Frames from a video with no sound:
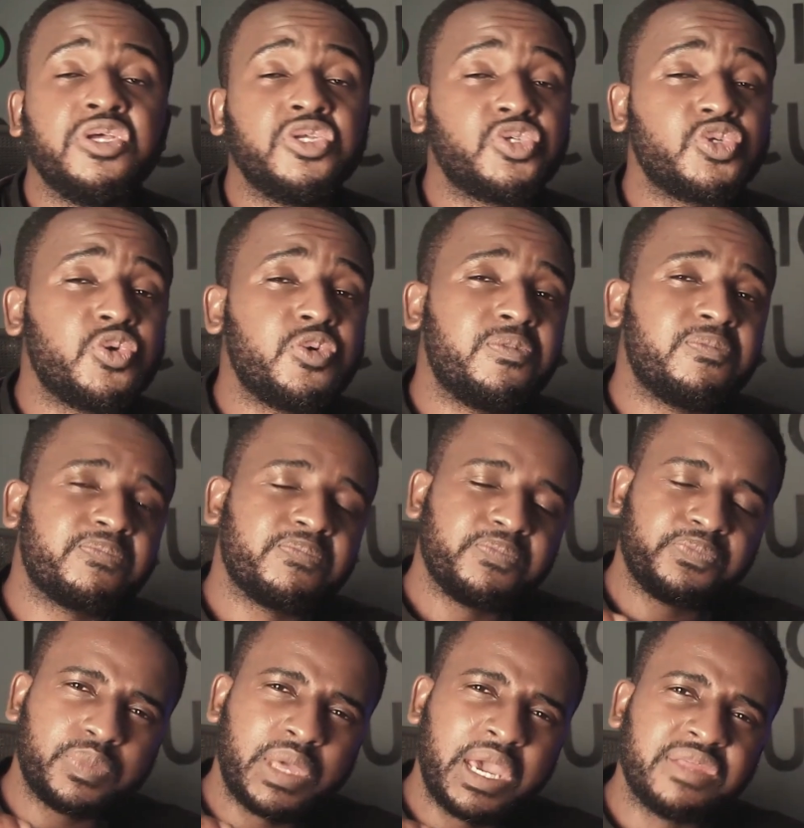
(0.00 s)
So
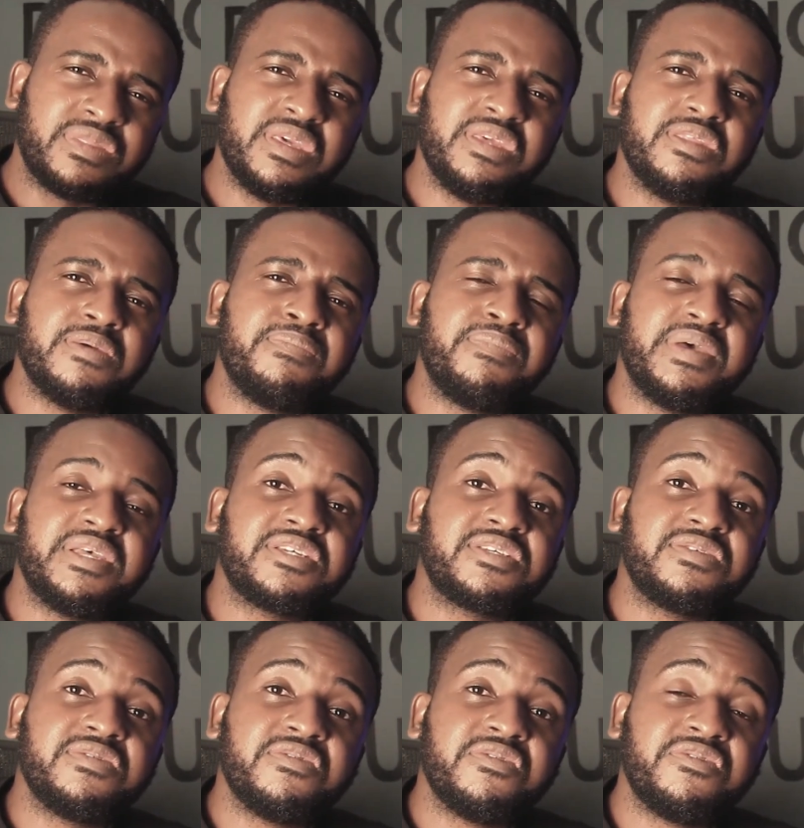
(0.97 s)
I think the
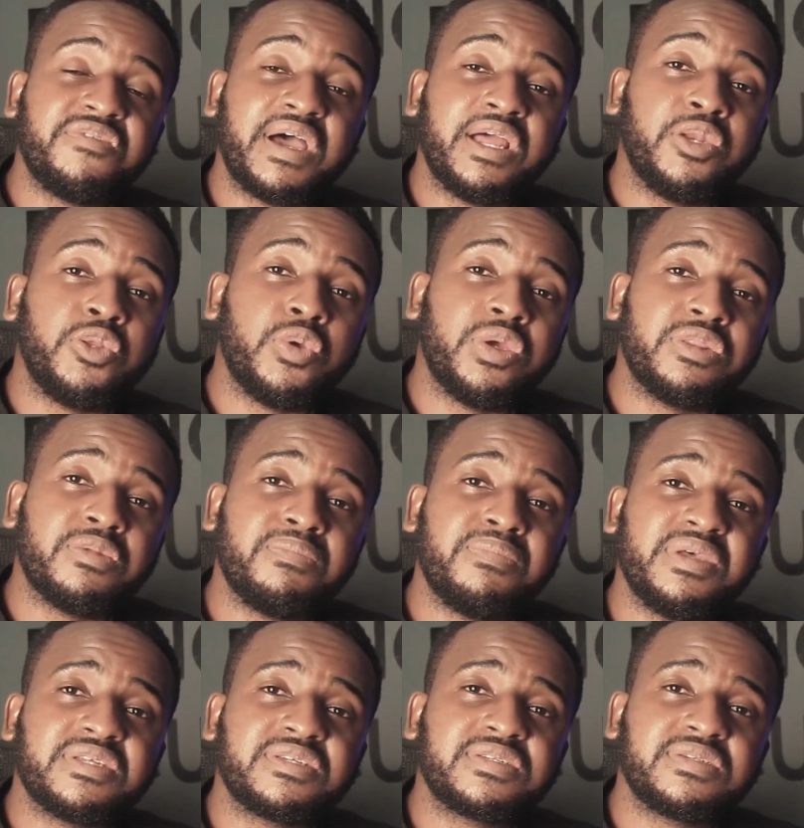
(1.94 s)
best value and the
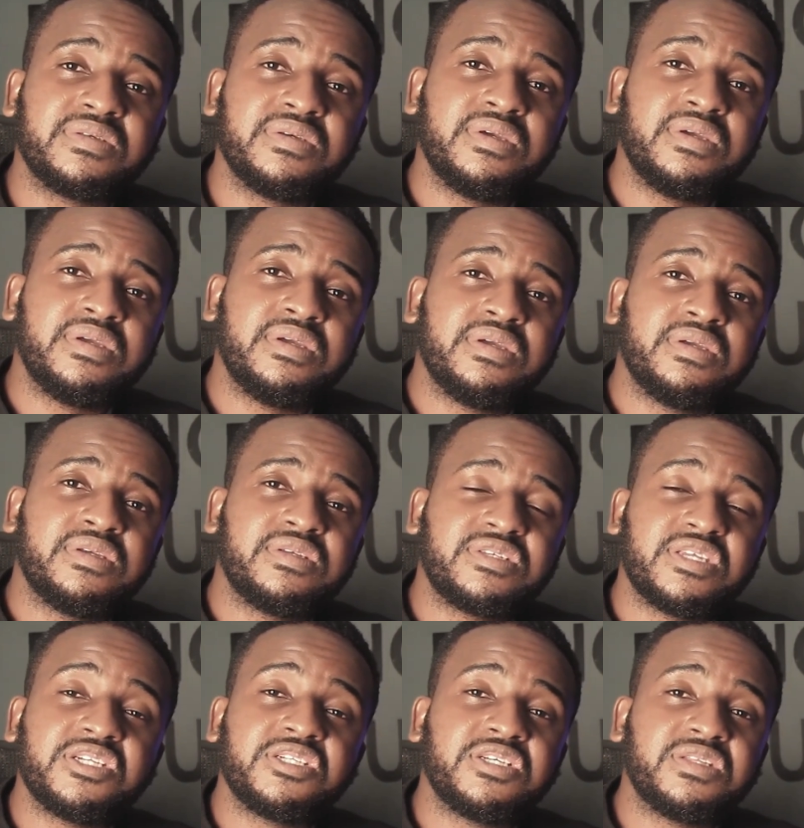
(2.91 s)
best
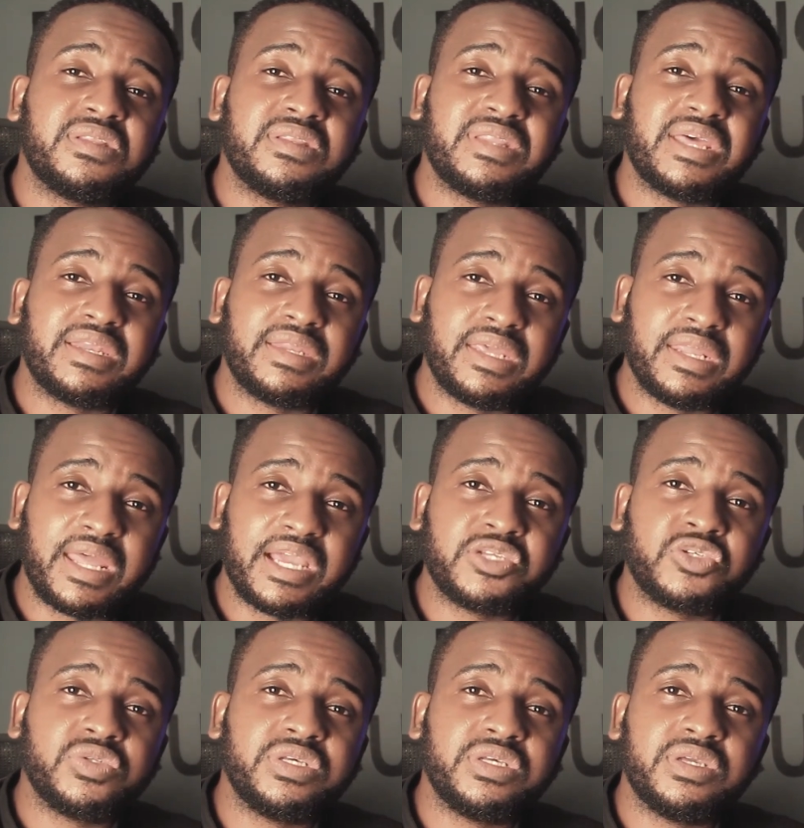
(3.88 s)
session that can
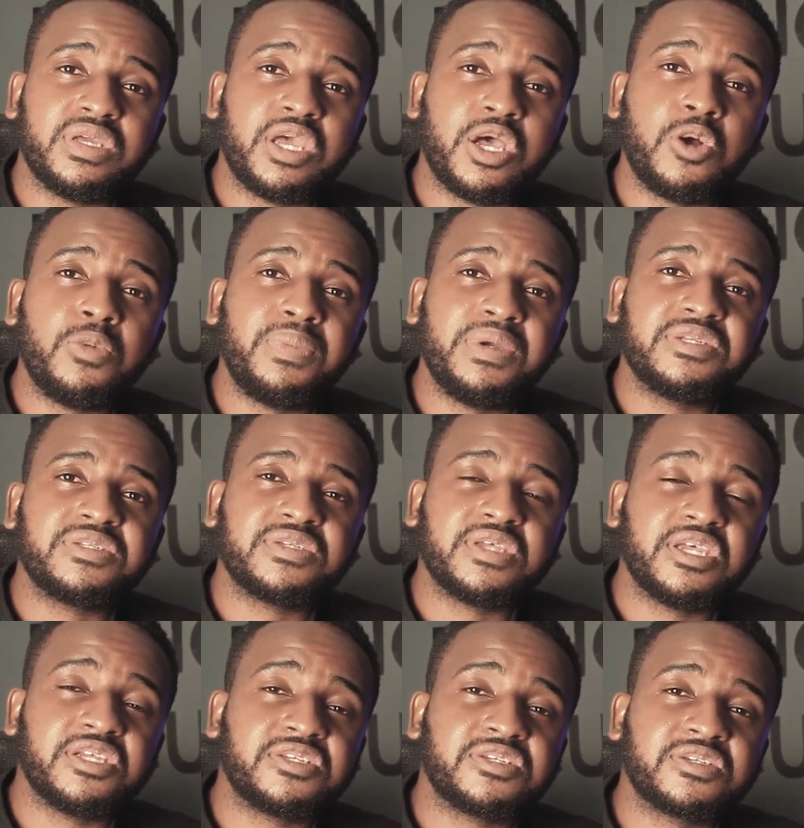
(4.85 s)
actually help
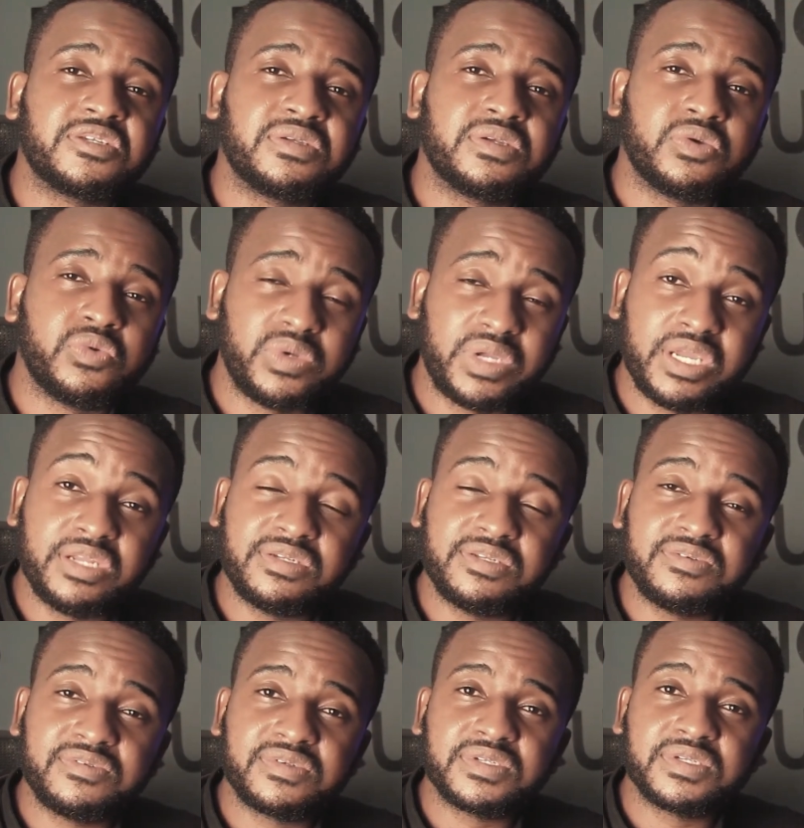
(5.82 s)
us as
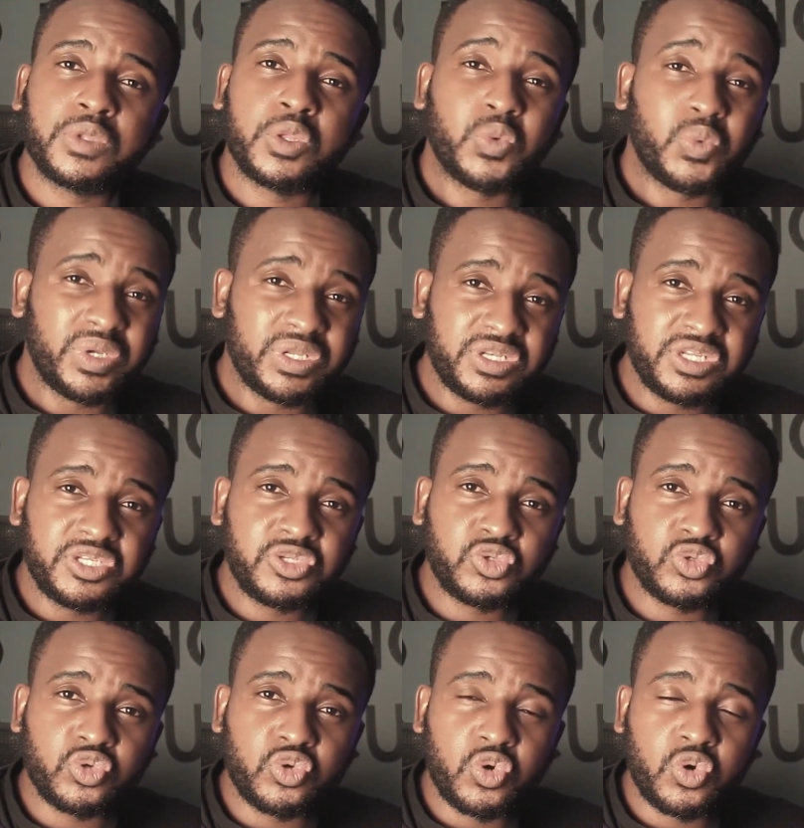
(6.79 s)
creatives, we need
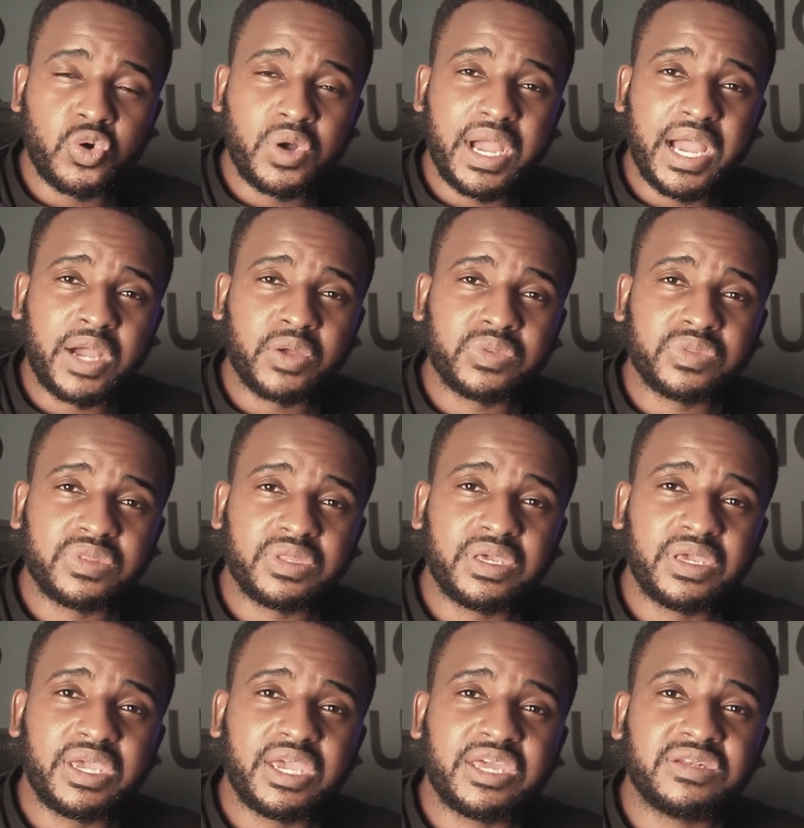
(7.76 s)
to go out
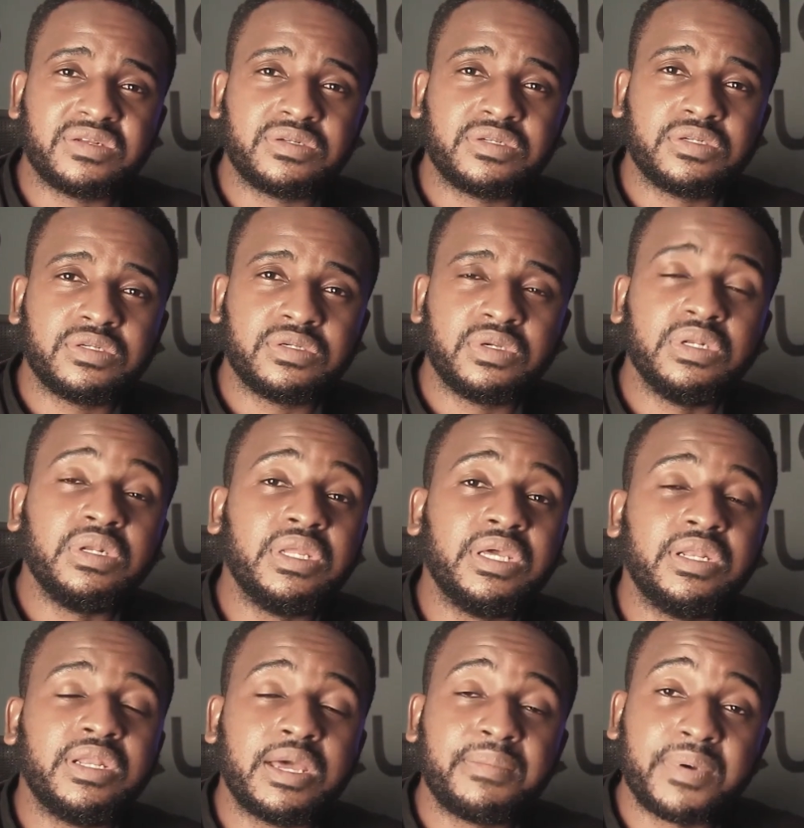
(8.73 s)
there and
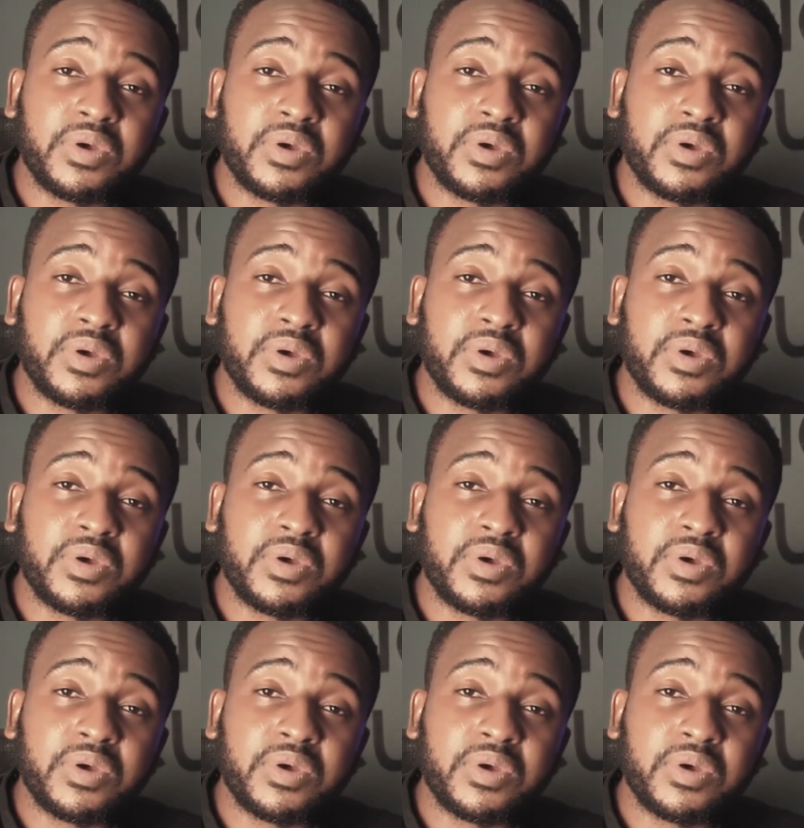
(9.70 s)
learn